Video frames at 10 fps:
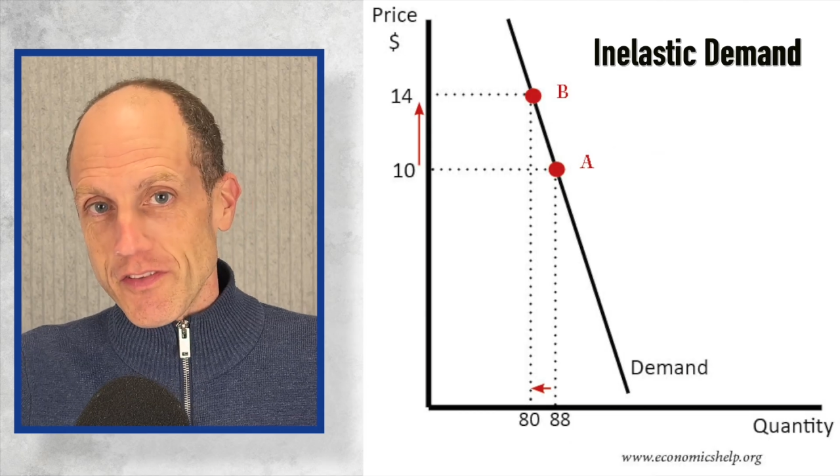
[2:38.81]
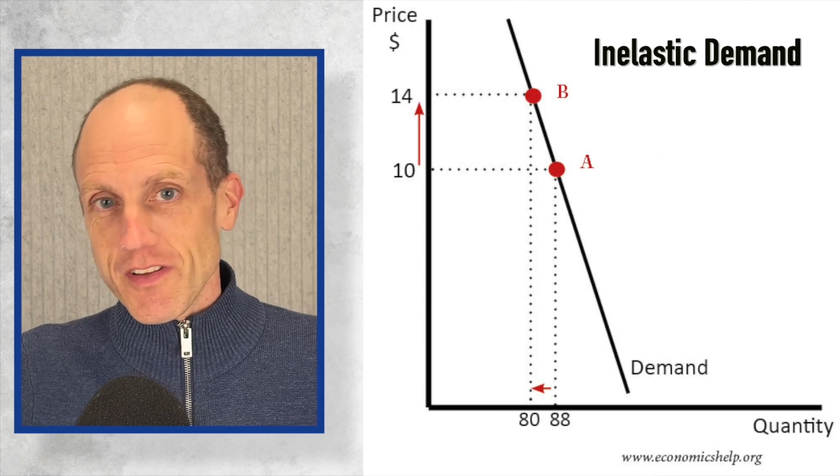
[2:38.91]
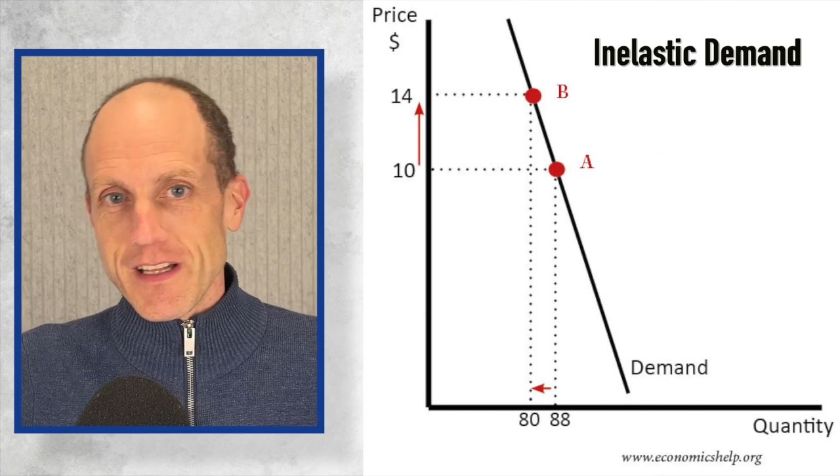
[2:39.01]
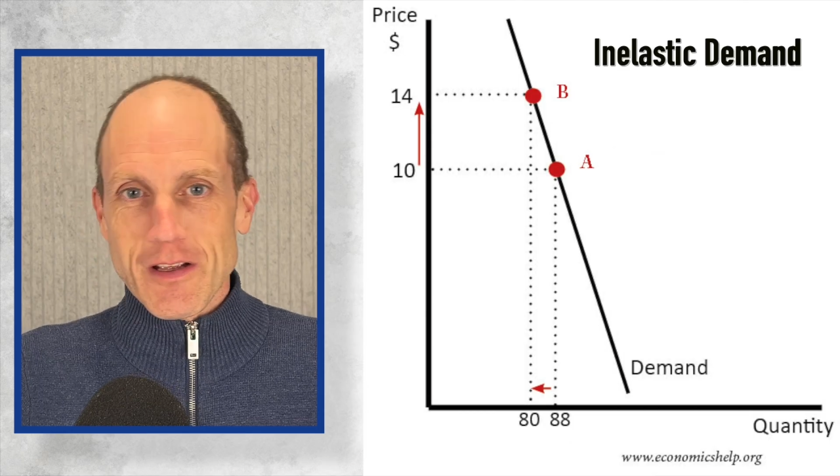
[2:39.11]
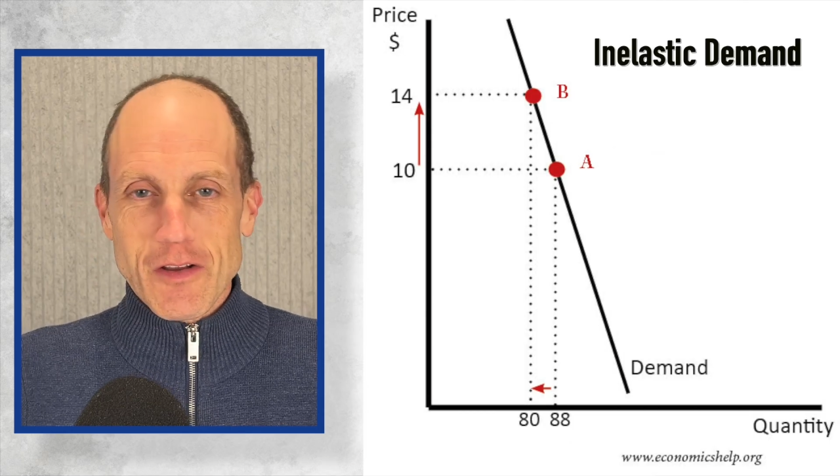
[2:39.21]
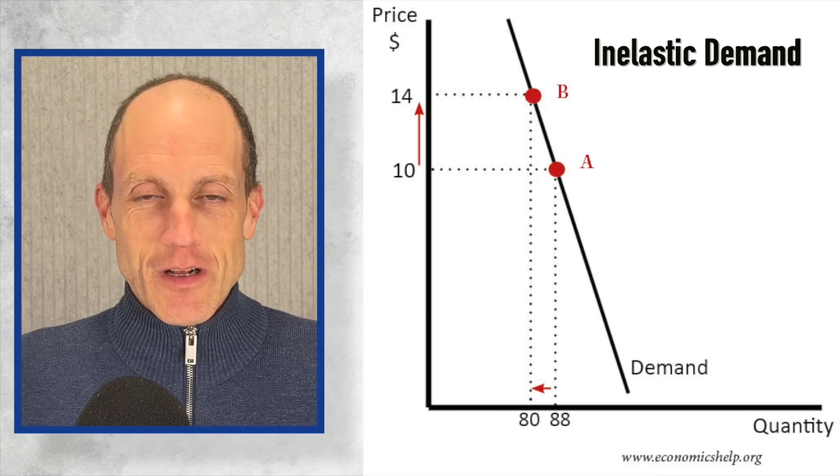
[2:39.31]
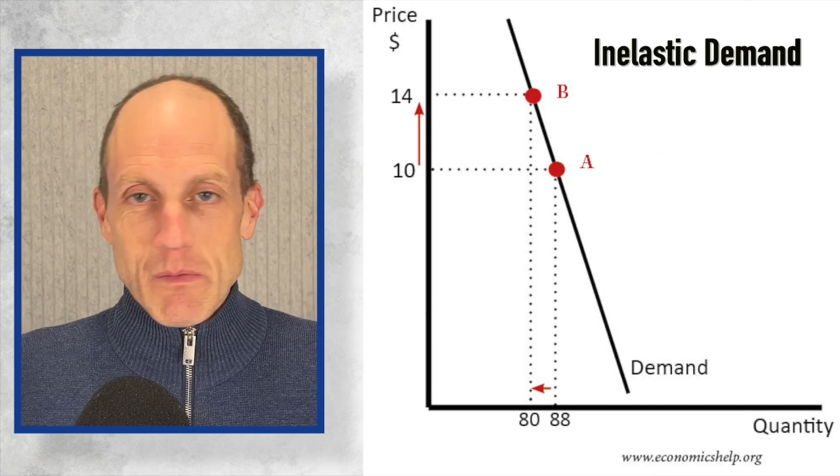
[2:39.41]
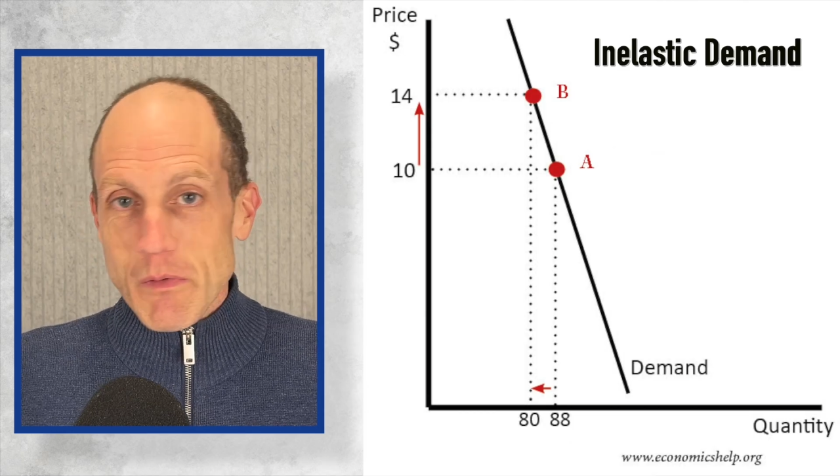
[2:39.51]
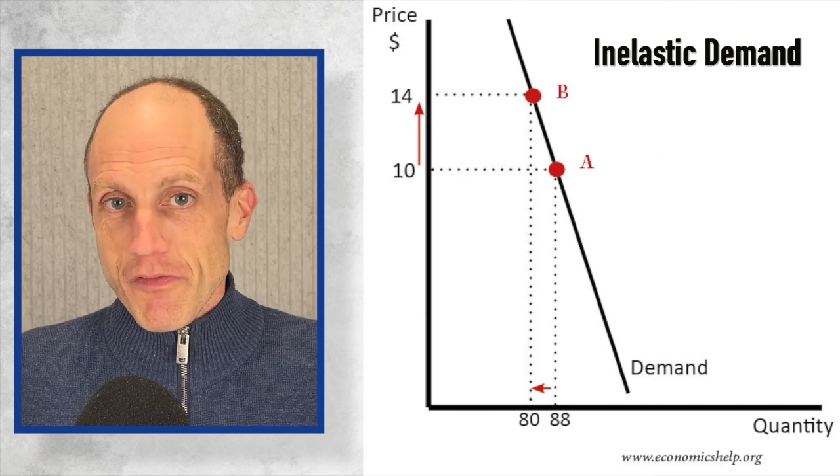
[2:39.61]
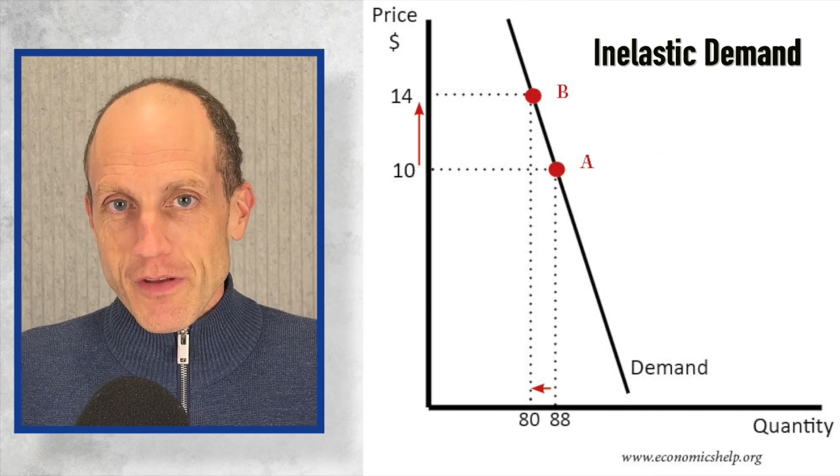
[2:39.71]
selling a good
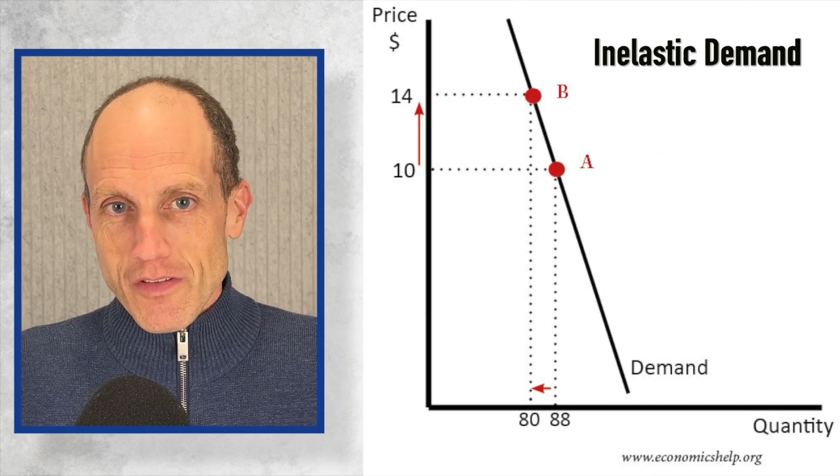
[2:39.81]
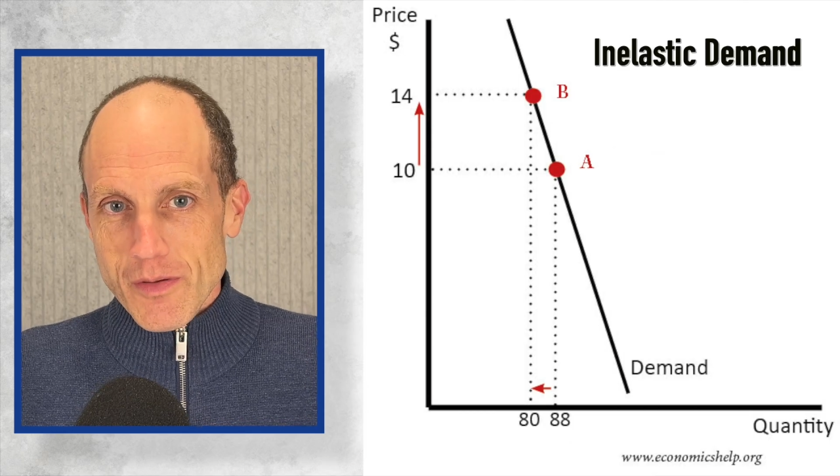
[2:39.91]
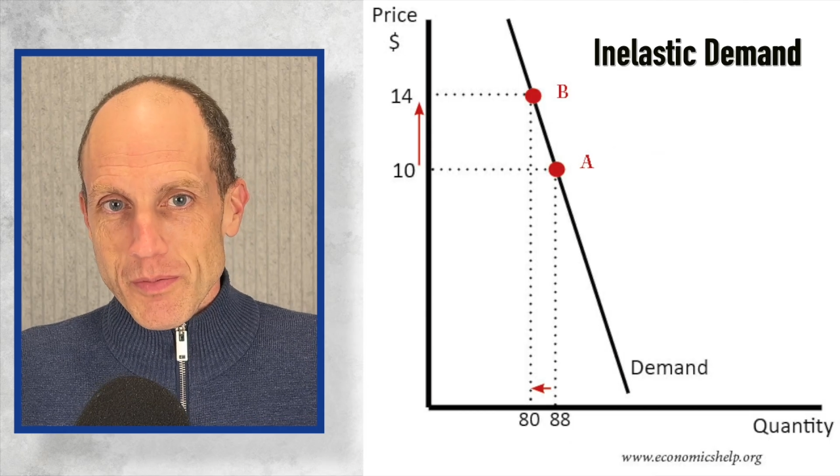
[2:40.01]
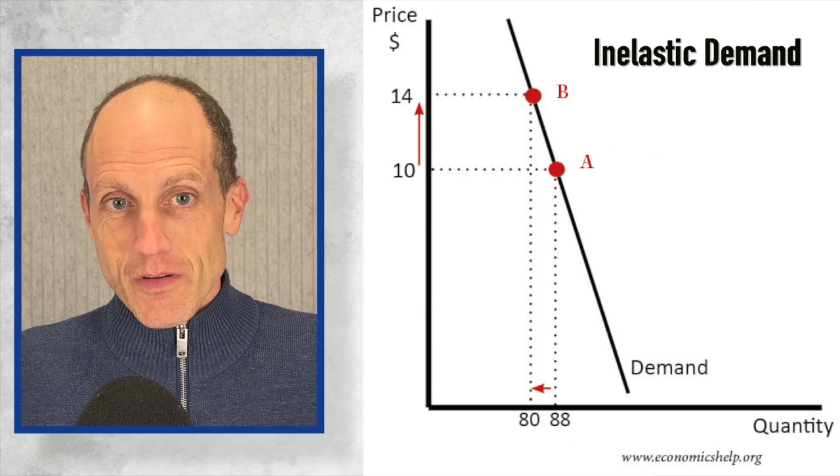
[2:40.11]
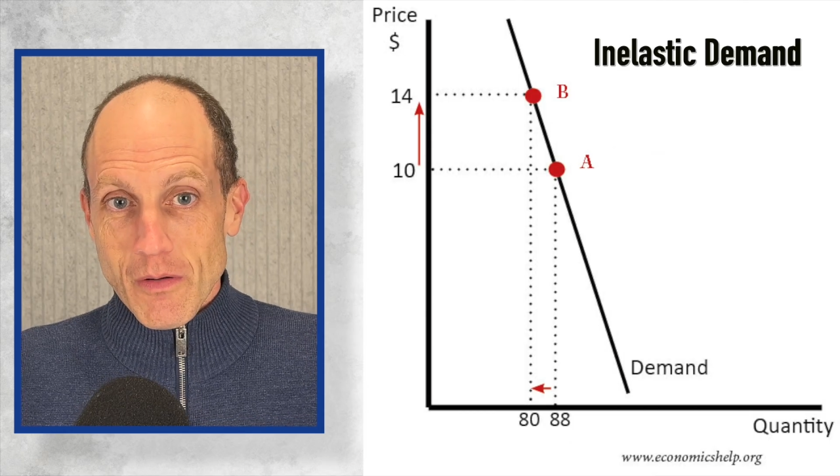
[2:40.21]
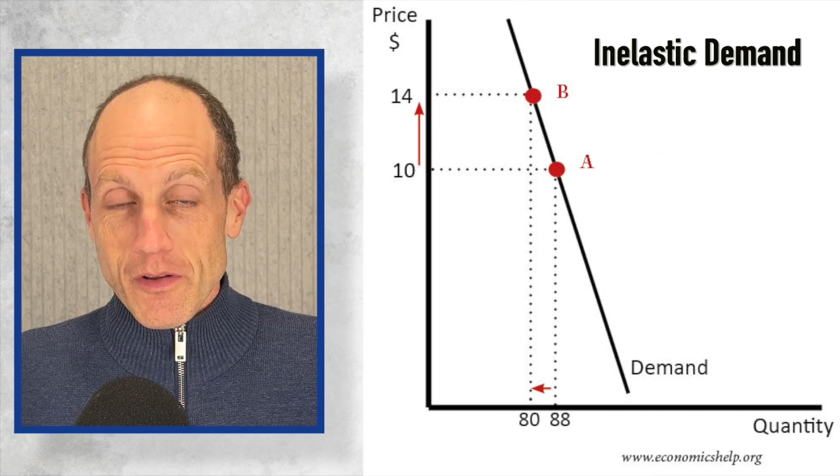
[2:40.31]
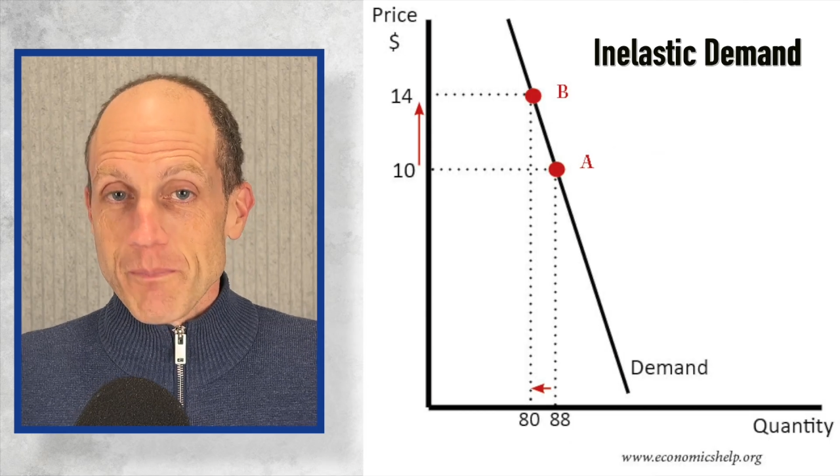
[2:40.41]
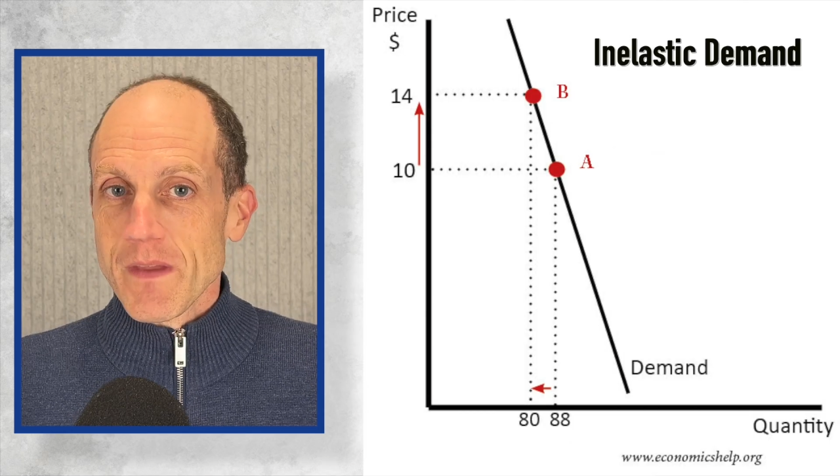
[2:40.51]
with few substitutes,